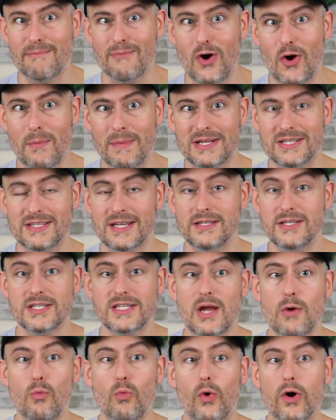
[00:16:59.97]
moments and
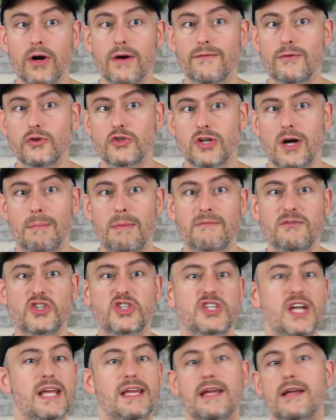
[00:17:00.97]
does a wonderful job of
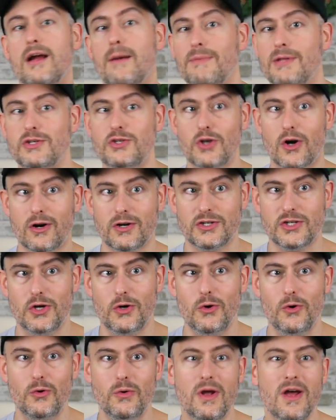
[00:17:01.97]
shaking up the dark
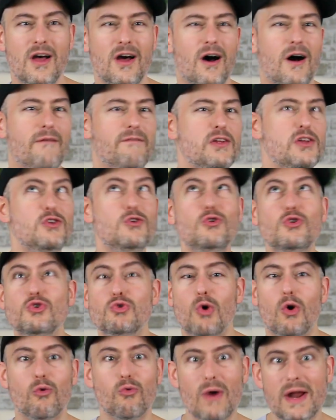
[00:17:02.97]
tone of the
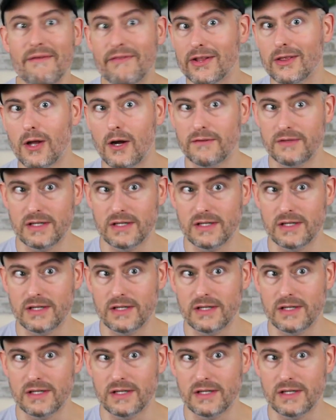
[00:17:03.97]
usual Ravenloft